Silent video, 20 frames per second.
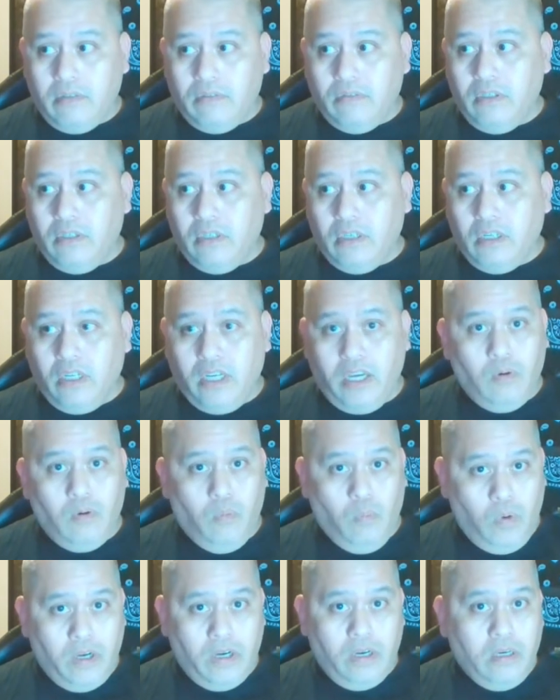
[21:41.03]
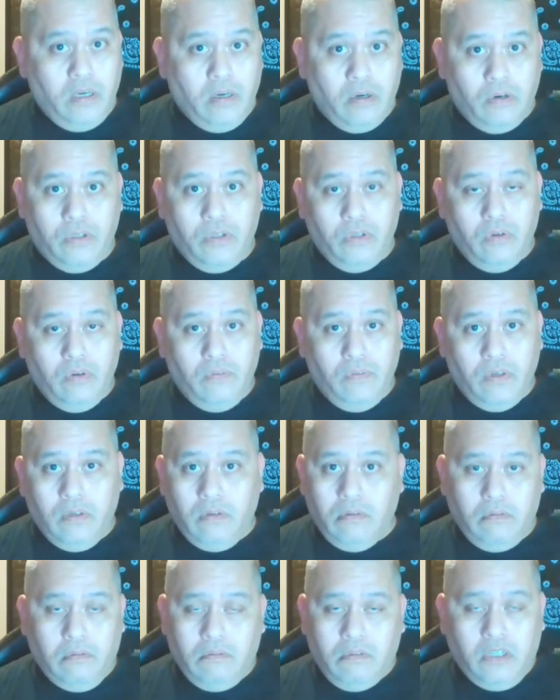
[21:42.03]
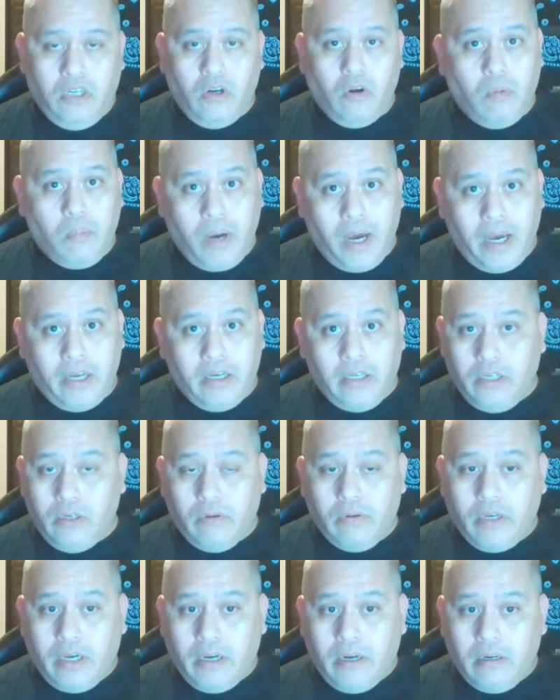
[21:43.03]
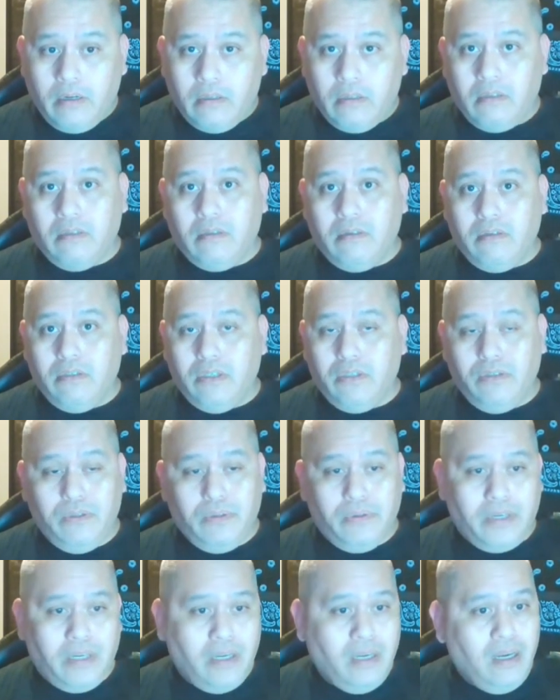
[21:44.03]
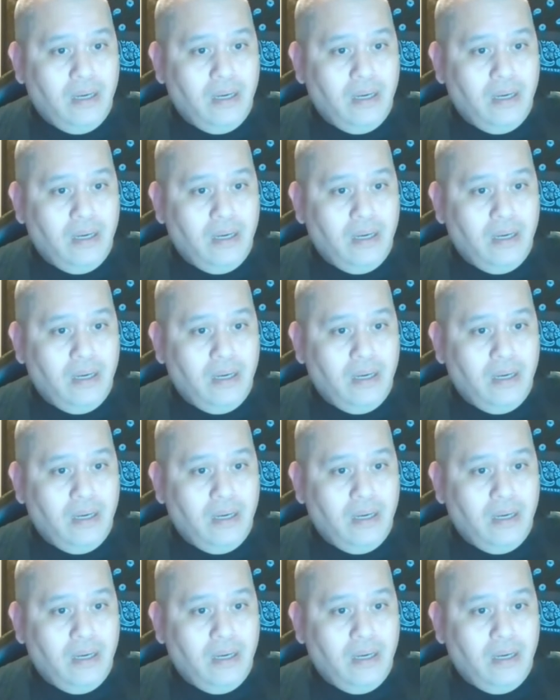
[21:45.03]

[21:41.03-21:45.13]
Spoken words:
If she can get one or two of you, she don't mind. She don't care. You know, she'll do it.